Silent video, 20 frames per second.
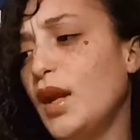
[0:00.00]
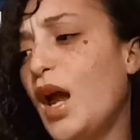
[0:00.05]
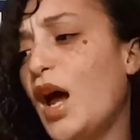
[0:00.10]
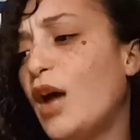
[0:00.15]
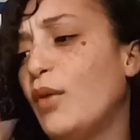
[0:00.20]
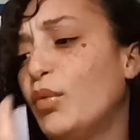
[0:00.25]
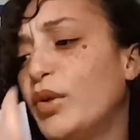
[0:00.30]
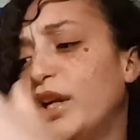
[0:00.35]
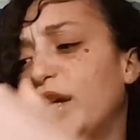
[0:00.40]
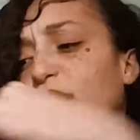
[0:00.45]

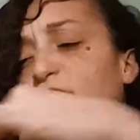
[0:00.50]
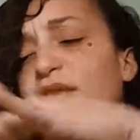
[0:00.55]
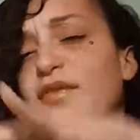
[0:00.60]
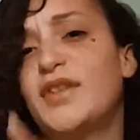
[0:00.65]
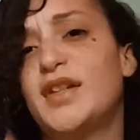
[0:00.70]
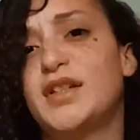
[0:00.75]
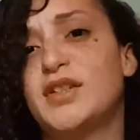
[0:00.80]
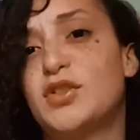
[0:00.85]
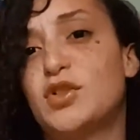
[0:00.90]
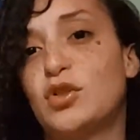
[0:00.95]
I wouldn't
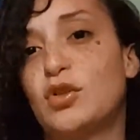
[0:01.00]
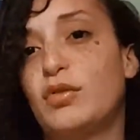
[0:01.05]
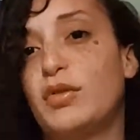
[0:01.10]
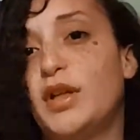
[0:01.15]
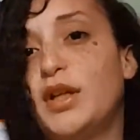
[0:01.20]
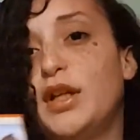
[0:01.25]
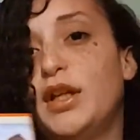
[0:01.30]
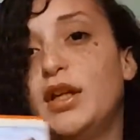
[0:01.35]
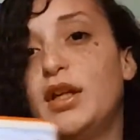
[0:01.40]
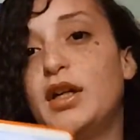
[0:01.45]
give this to a
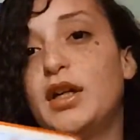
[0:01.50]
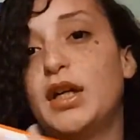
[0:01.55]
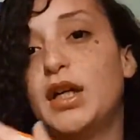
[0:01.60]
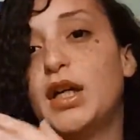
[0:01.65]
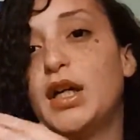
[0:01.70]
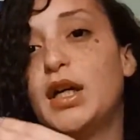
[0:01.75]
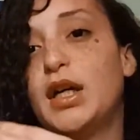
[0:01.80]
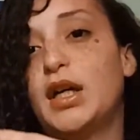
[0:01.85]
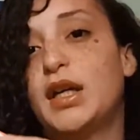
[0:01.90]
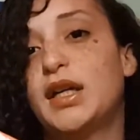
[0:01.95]
really young
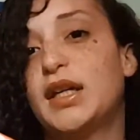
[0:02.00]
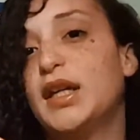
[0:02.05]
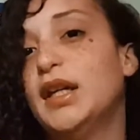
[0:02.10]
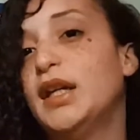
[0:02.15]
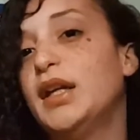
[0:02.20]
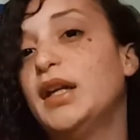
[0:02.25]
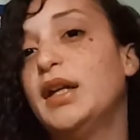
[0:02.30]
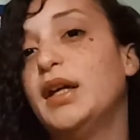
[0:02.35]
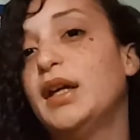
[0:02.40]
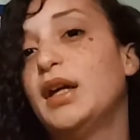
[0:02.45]

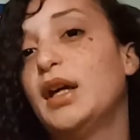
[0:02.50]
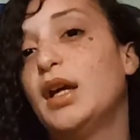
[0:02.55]
kid.